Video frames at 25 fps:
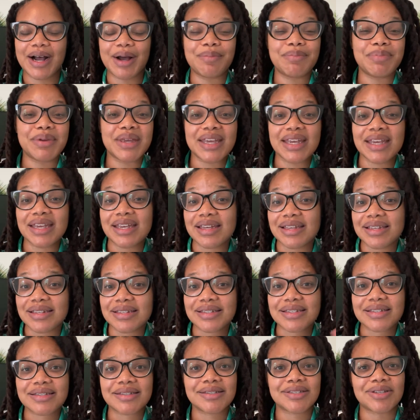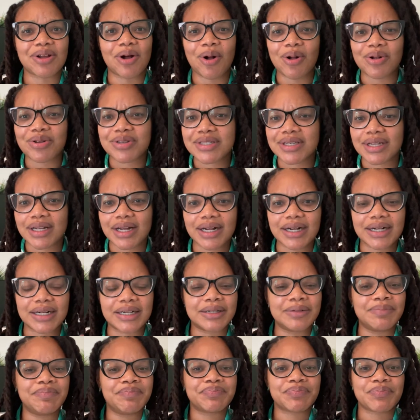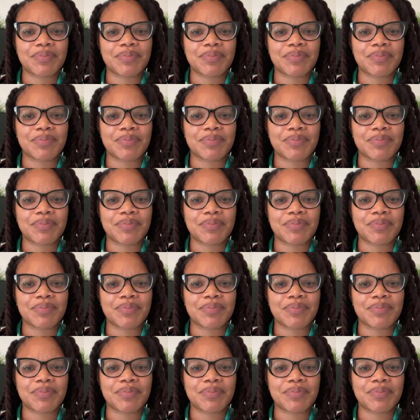beans, salsa,